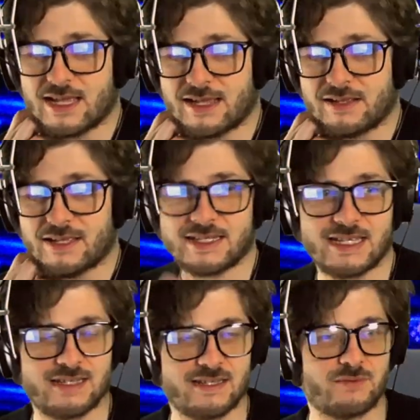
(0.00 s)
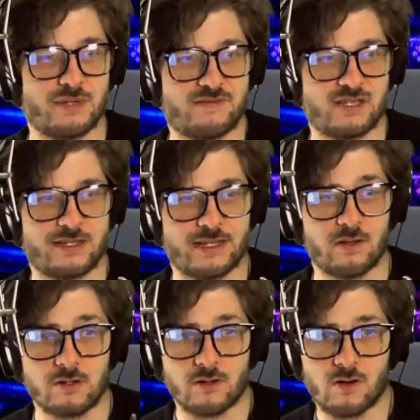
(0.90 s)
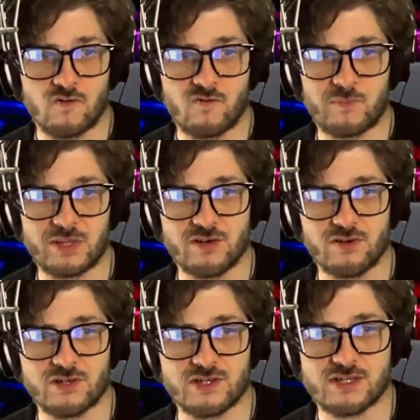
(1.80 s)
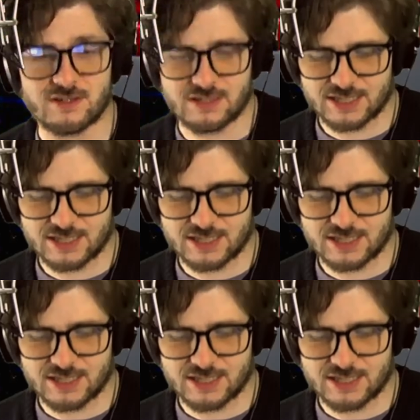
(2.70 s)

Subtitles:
I needed a way of turning it on and off, because